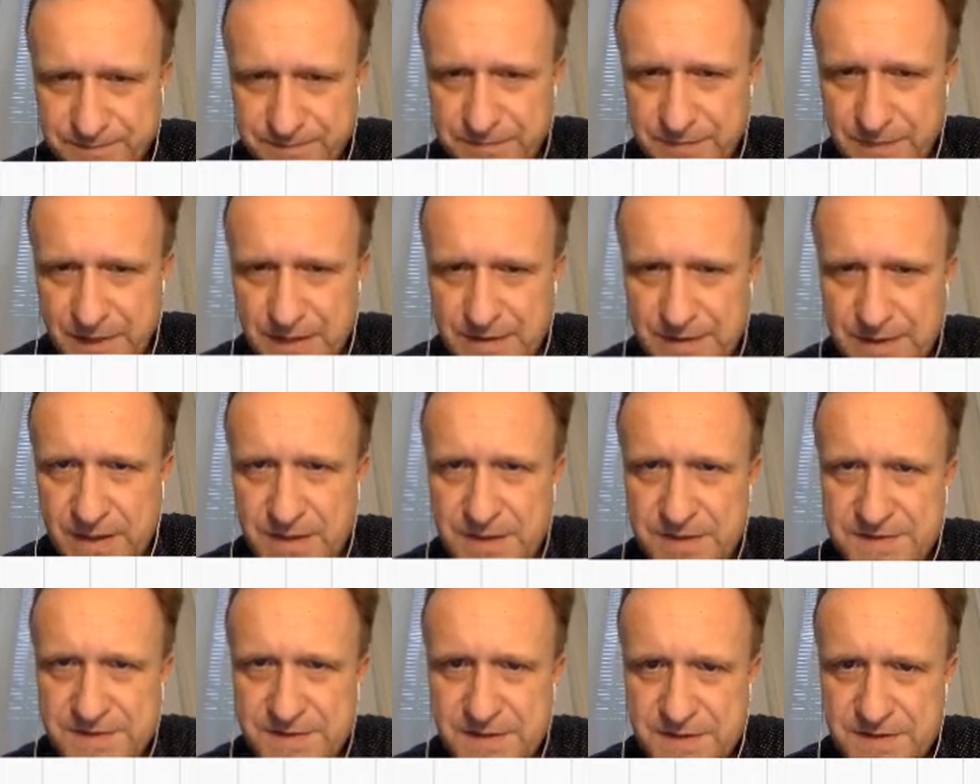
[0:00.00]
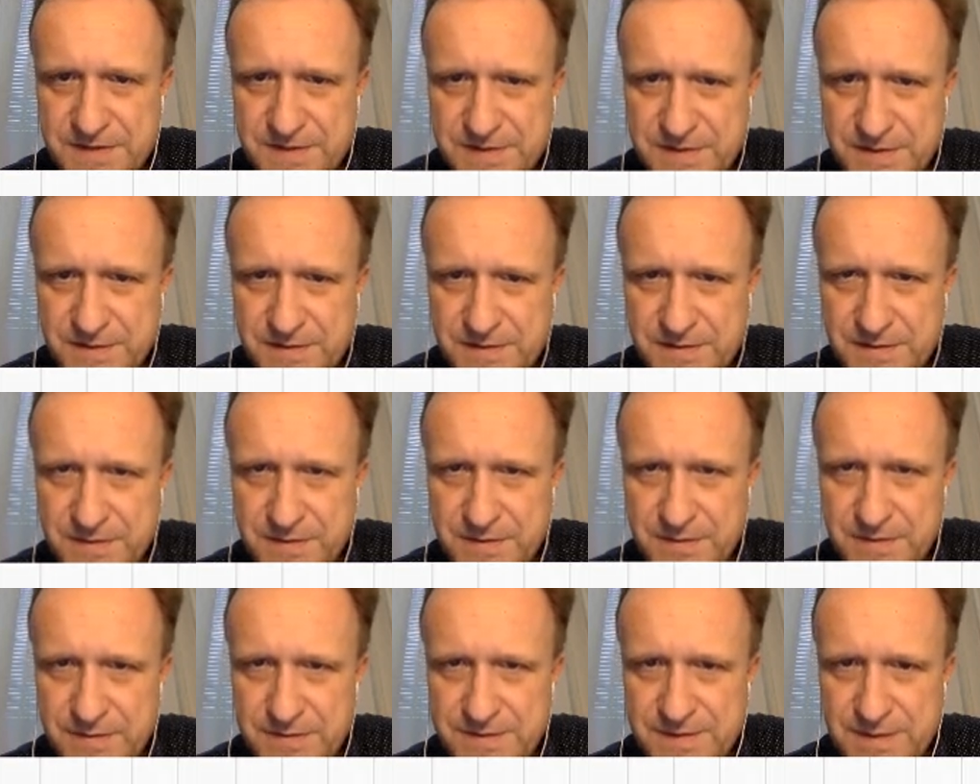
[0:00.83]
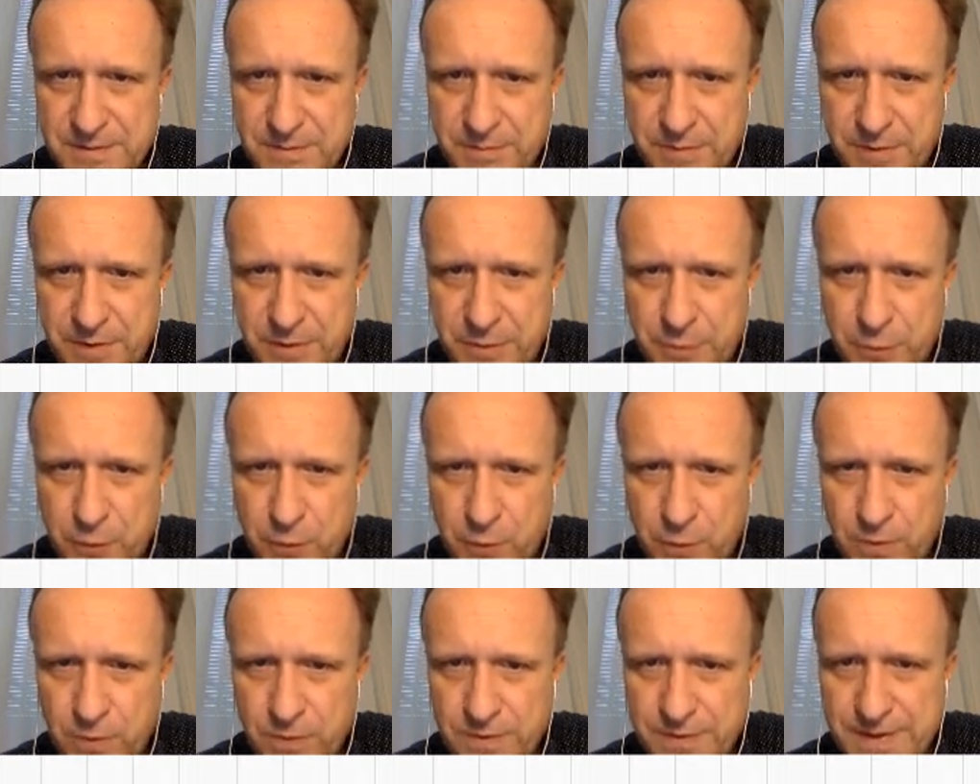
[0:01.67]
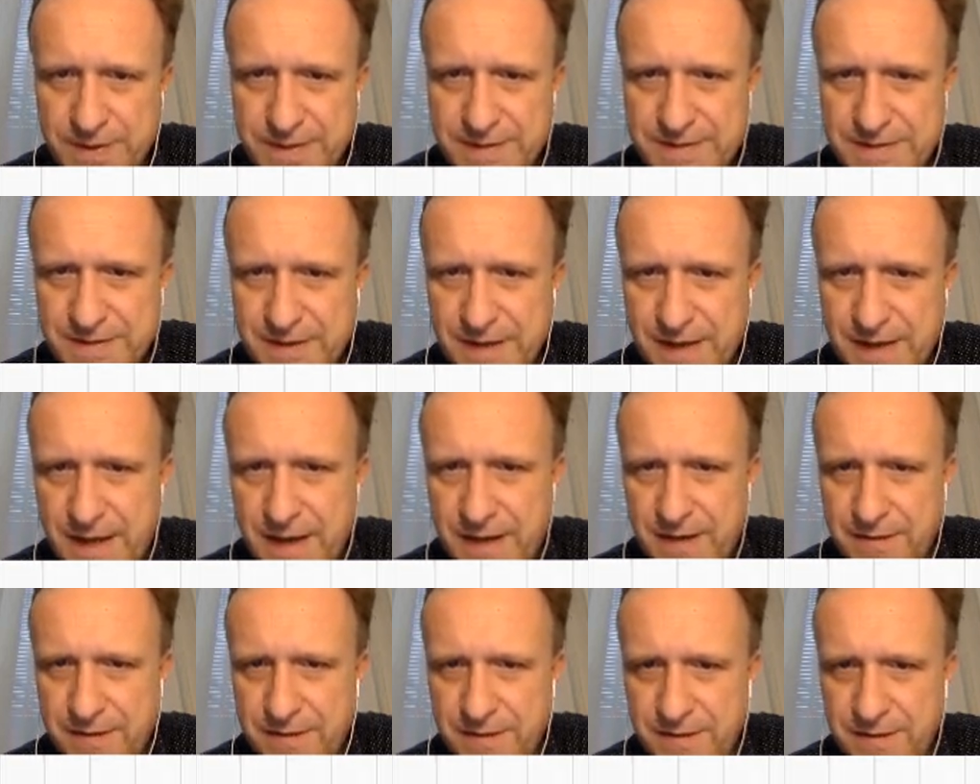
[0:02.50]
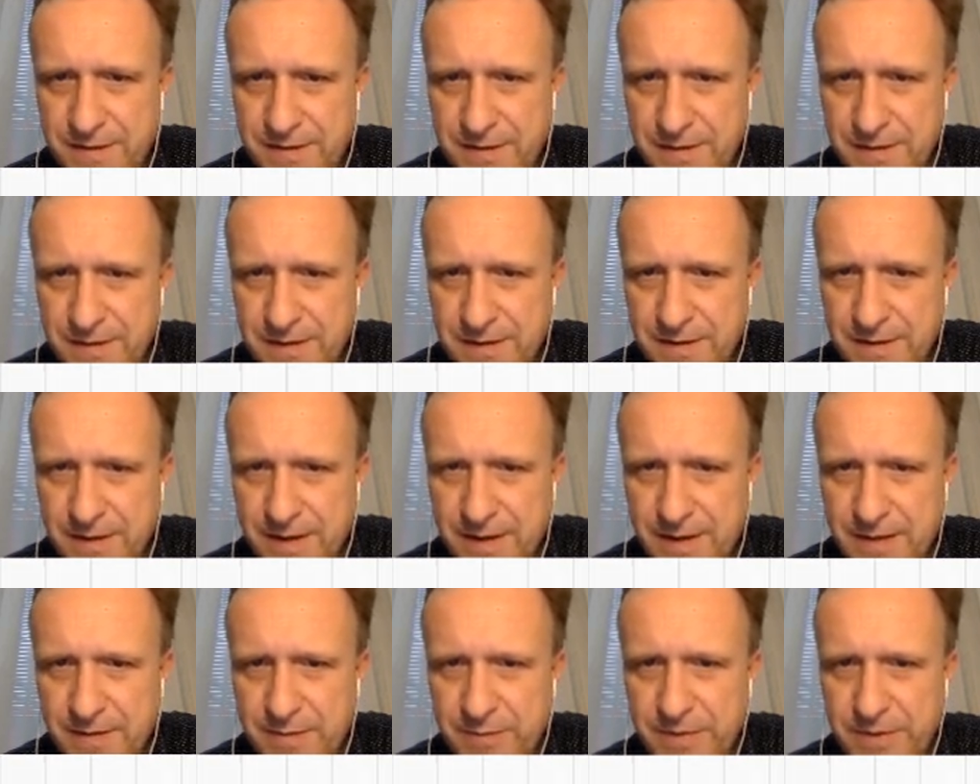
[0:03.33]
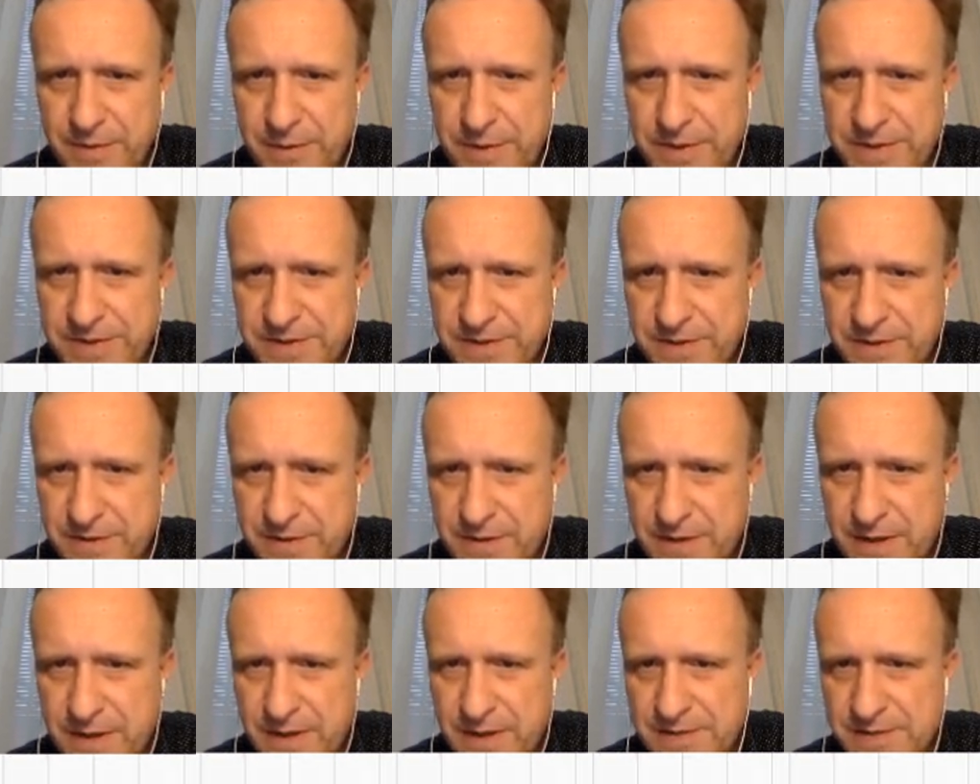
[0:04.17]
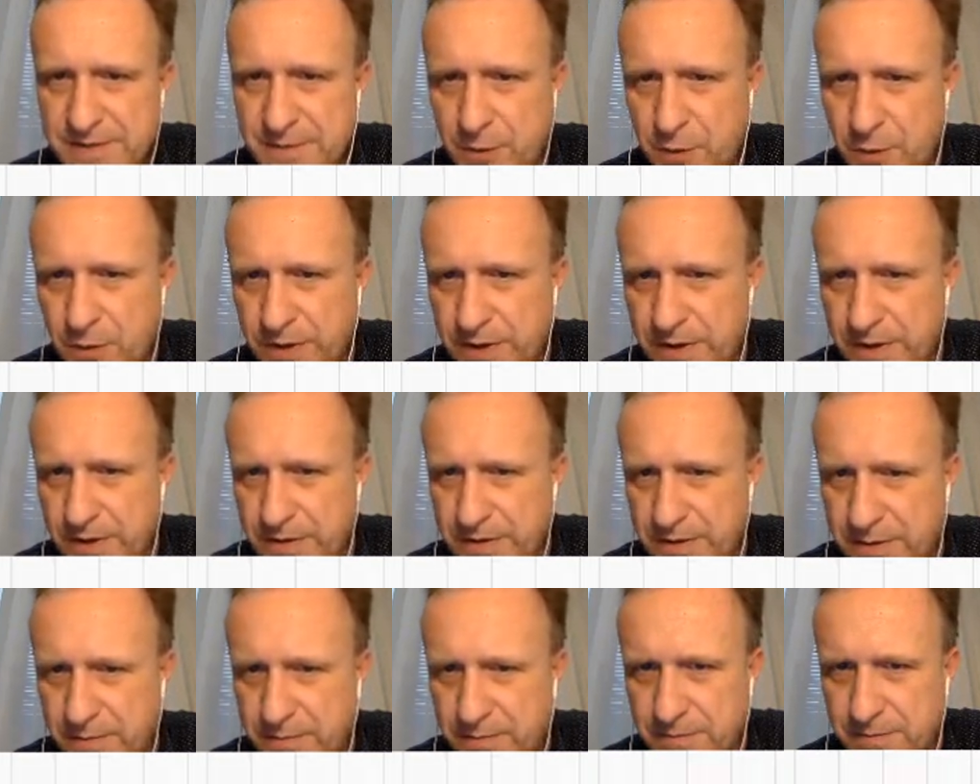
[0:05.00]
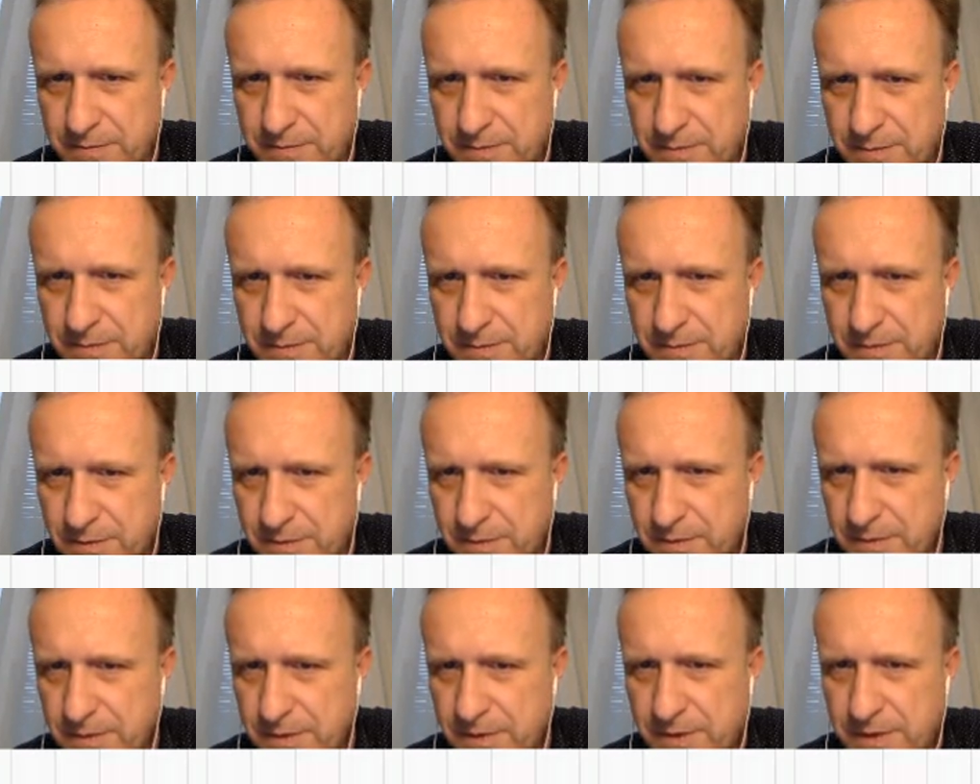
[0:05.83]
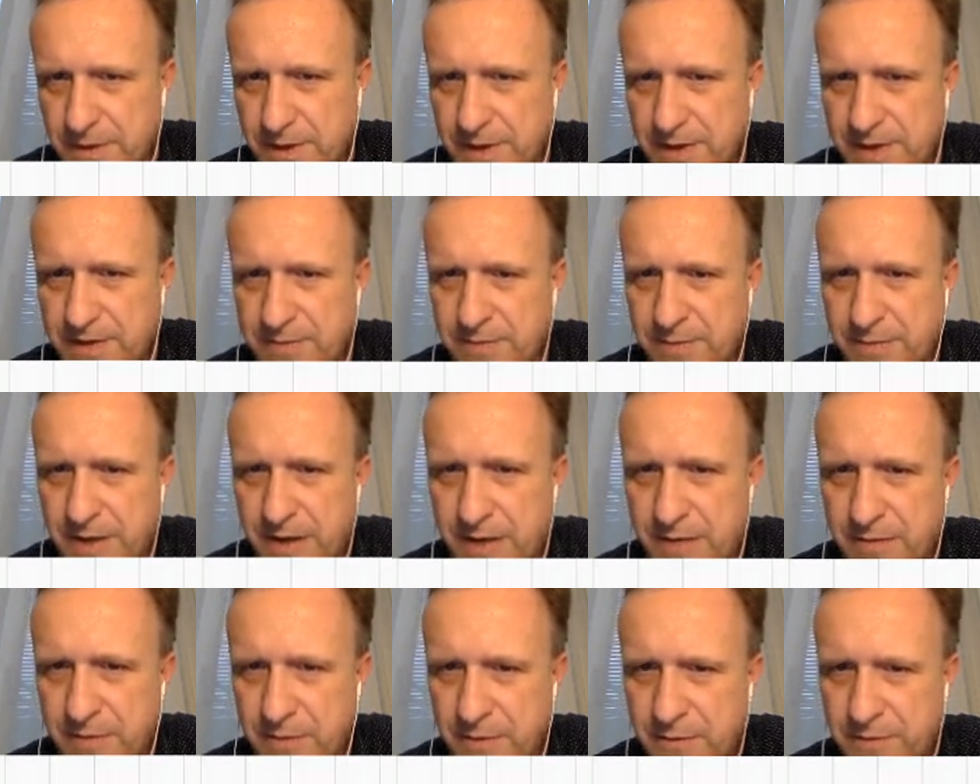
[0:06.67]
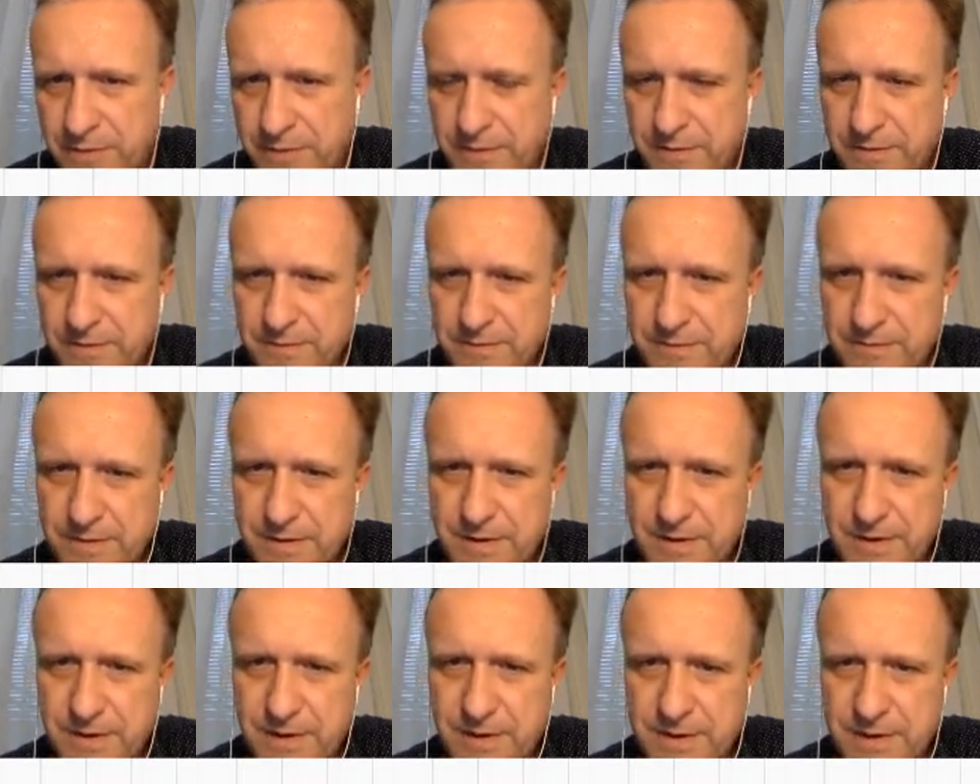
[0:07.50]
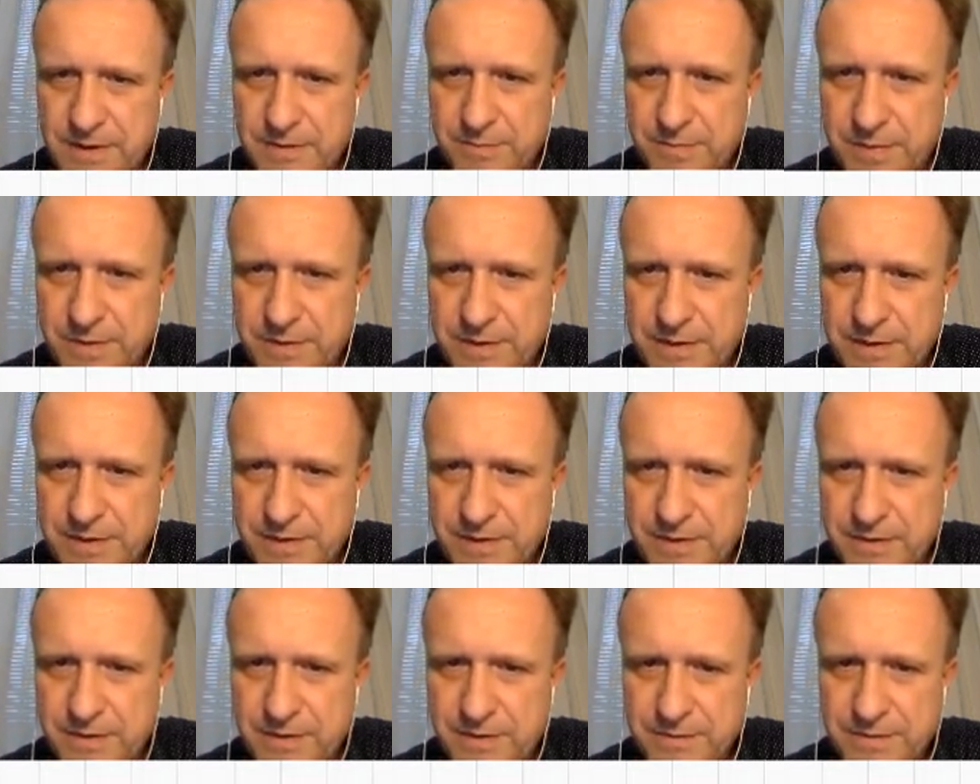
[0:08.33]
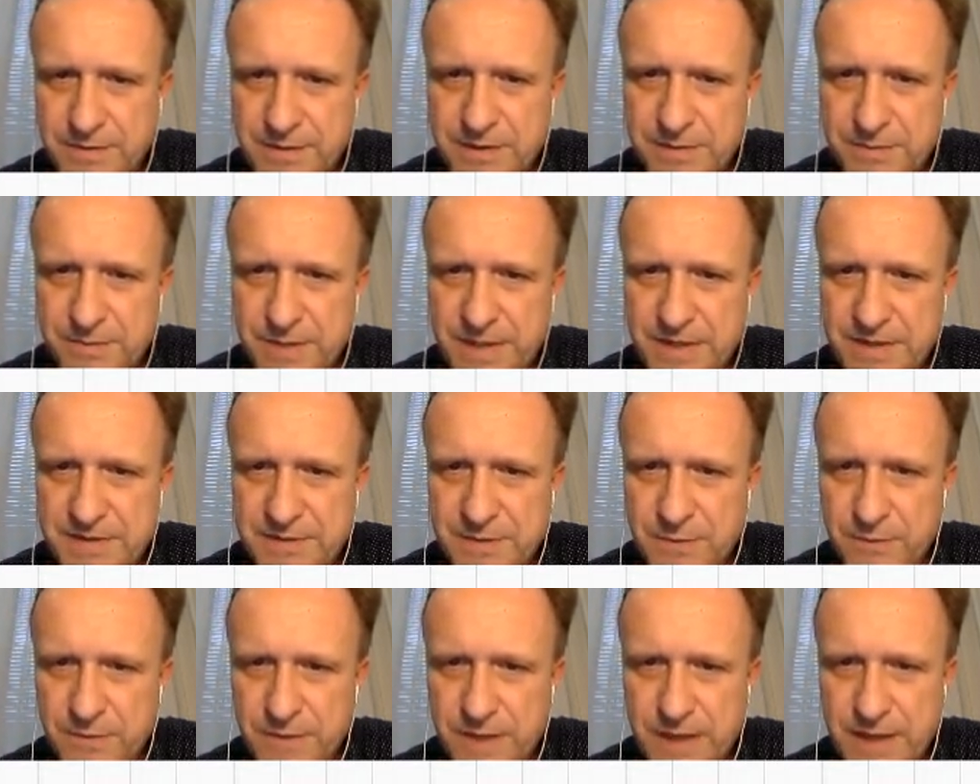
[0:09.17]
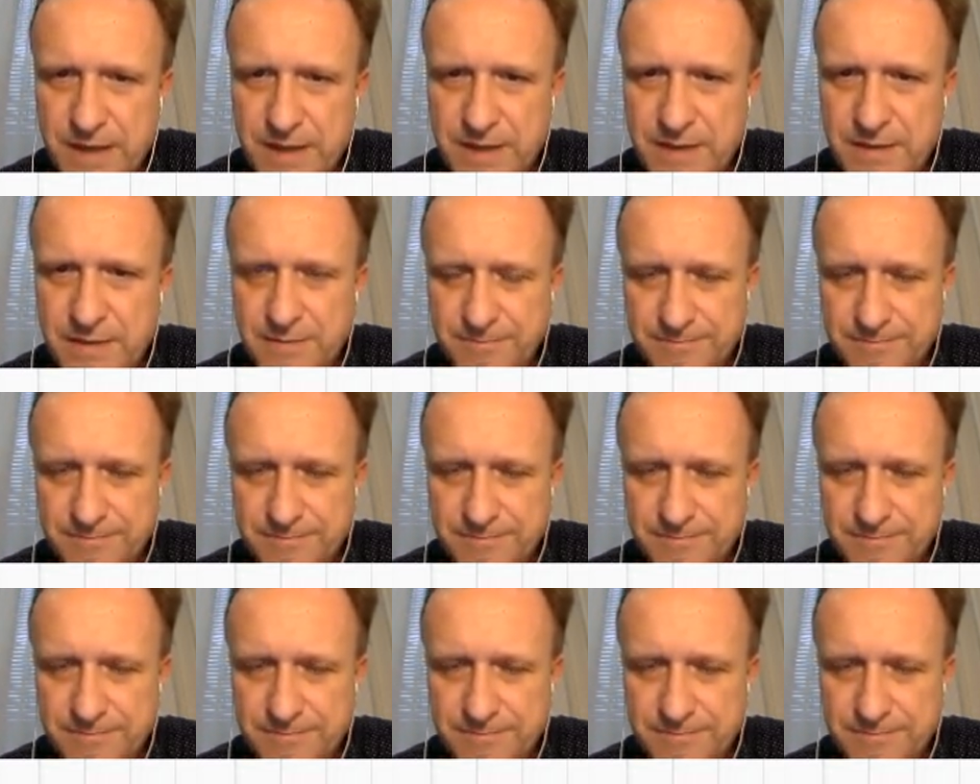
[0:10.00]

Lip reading: there is this simple rule that n can be written as logarithm in power of in base of a